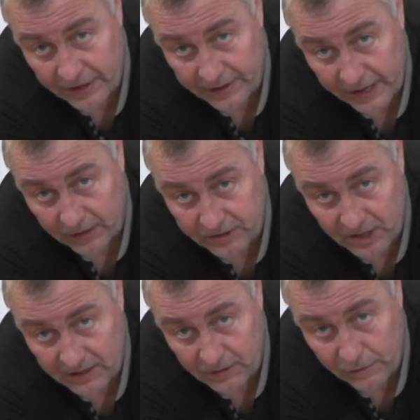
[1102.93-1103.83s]
and then I'll
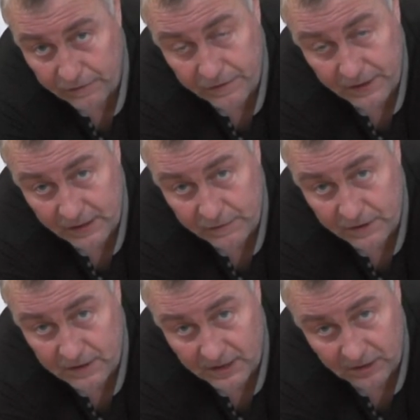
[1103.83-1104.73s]
take off the
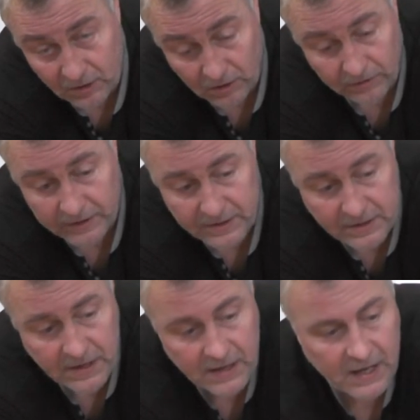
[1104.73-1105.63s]
fitting tolerance.